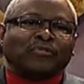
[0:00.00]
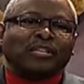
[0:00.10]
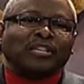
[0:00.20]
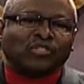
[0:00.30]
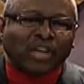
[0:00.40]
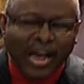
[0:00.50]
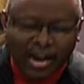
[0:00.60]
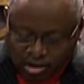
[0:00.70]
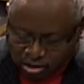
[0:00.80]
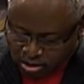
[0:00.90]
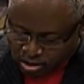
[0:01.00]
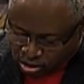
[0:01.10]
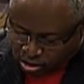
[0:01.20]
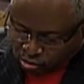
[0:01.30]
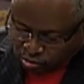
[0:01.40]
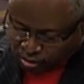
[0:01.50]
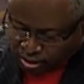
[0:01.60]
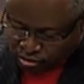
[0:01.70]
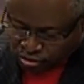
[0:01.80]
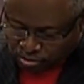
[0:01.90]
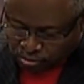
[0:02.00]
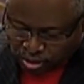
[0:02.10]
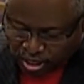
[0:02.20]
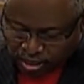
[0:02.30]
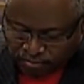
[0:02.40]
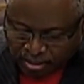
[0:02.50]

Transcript: desire a close relationship with God.